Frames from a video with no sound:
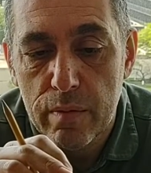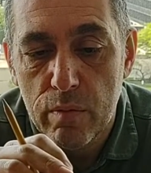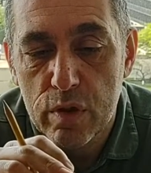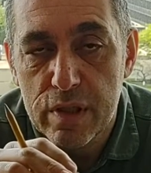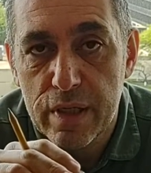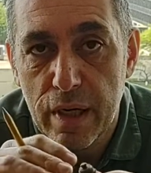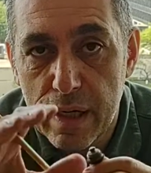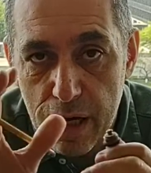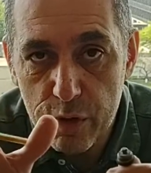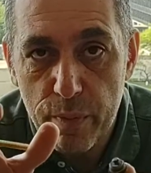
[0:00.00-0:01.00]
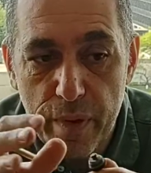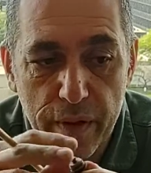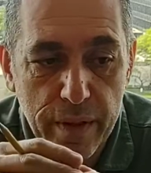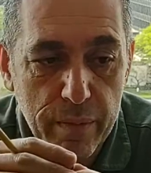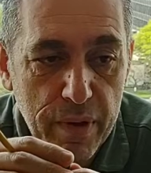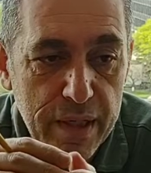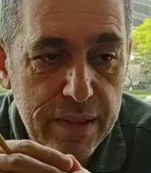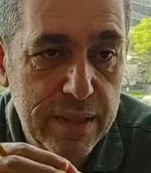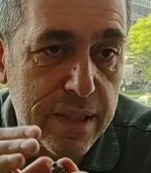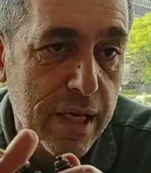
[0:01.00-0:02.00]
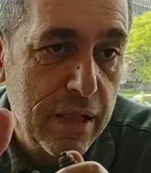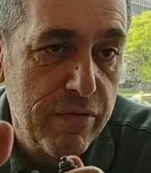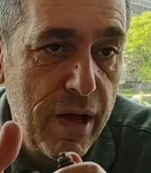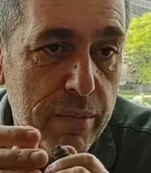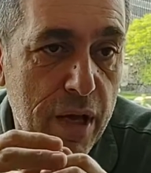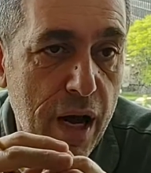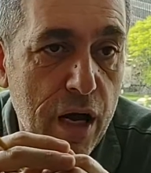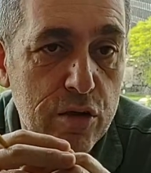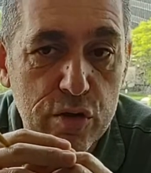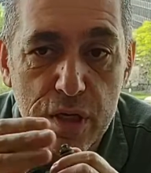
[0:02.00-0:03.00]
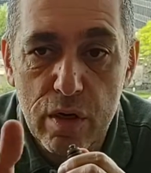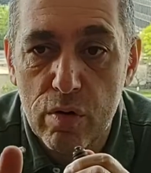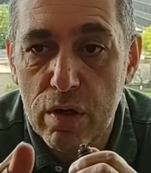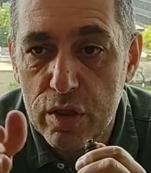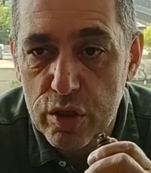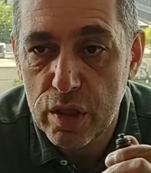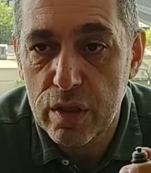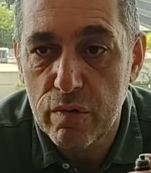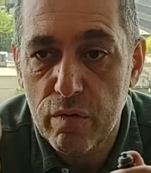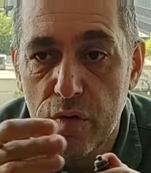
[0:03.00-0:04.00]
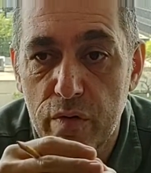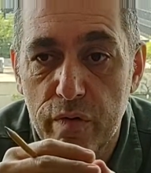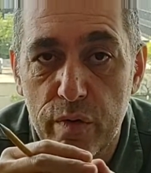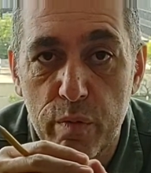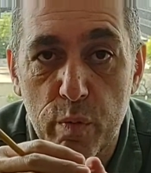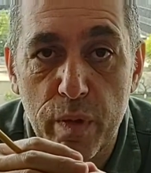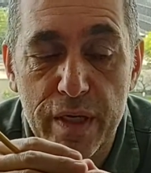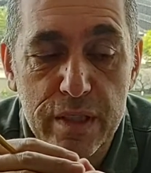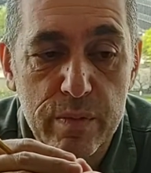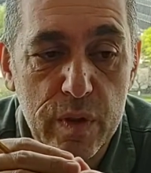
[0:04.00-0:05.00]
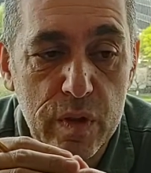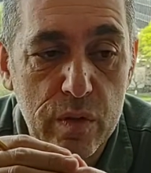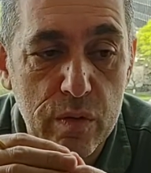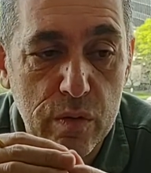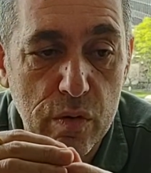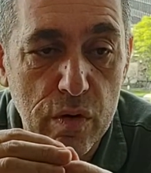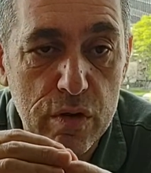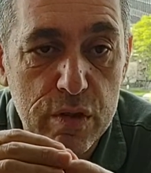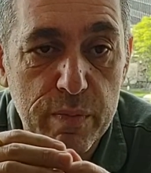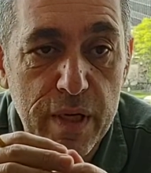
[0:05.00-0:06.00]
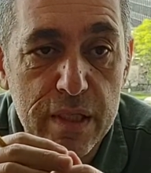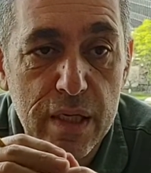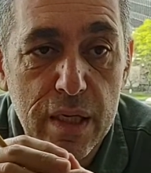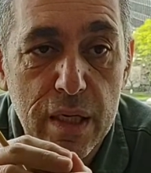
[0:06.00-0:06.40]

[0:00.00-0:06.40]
mostly in a condo building, because in single family house you can go and shut the water from your basement or crawl space,